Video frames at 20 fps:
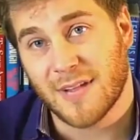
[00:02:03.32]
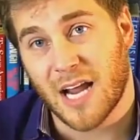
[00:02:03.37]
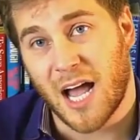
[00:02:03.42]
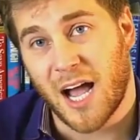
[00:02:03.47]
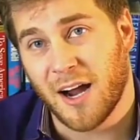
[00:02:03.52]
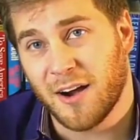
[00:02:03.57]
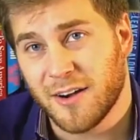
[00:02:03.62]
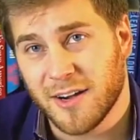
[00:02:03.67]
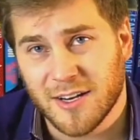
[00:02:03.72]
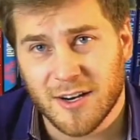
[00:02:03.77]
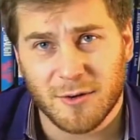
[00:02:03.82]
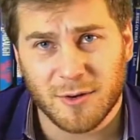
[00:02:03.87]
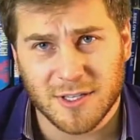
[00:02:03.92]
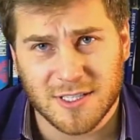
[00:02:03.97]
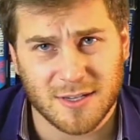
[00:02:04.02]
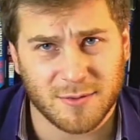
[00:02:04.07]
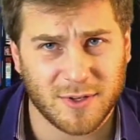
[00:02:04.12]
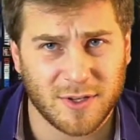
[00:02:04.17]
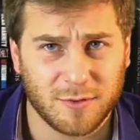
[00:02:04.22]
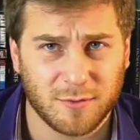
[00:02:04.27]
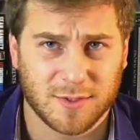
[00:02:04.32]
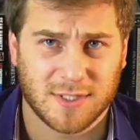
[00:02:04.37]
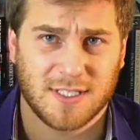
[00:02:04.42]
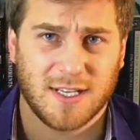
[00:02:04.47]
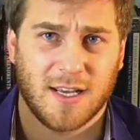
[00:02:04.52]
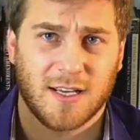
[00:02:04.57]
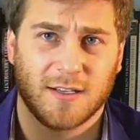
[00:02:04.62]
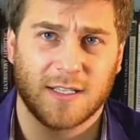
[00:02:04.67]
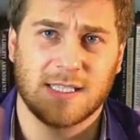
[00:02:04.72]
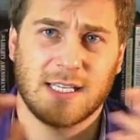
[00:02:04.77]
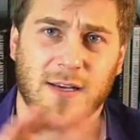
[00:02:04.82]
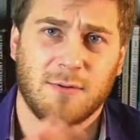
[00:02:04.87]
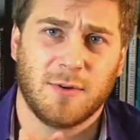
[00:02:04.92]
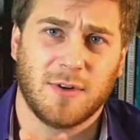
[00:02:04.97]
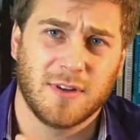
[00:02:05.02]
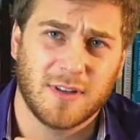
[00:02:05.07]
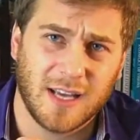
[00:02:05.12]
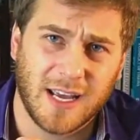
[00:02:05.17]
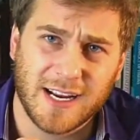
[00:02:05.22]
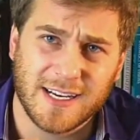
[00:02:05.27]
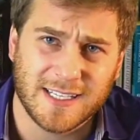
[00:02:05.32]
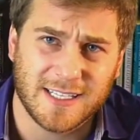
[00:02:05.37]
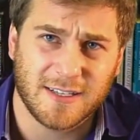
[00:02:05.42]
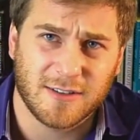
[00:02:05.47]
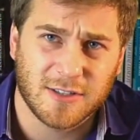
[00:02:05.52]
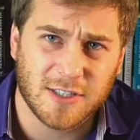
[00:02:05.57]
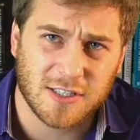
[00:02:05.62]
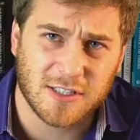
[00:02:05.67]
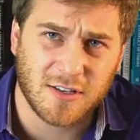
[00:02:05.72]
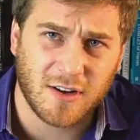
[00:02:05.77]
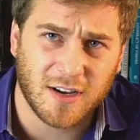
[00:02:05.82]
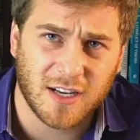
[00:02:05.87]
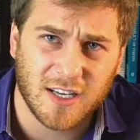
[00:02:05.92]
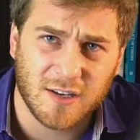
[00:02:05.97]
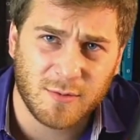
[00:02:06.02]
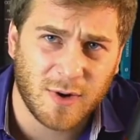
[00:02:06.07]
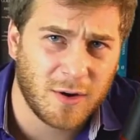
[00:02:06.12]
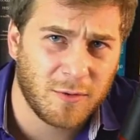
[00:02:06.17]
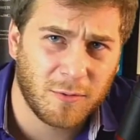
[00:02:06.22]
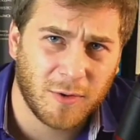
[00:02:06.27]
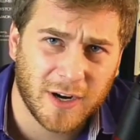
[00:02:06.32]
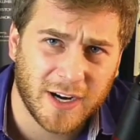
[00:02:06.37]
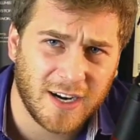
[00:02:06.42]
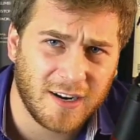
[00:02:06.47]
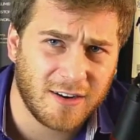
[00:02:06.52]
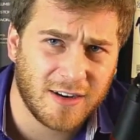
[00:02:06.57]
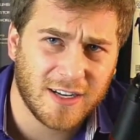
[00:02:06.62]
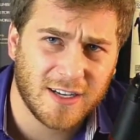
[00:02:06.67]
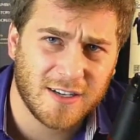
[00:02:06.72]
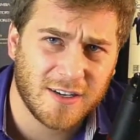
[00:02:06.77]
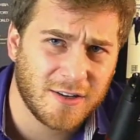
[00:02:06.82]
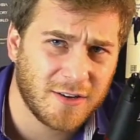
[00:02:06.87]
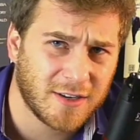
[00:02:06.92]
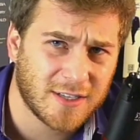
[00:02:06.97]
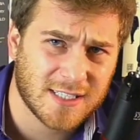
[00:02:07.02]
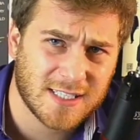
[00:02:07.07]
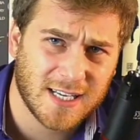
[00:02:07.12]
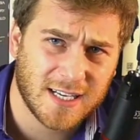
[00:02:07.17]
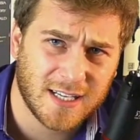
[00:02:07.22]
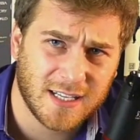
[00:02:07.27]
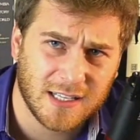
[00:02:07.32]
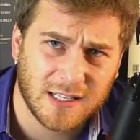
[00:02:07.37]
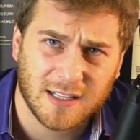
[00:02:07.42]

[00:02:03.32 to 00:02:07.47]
I already know what some of you will say. You'll say, well, Andy, you're just talking about one area in New York City.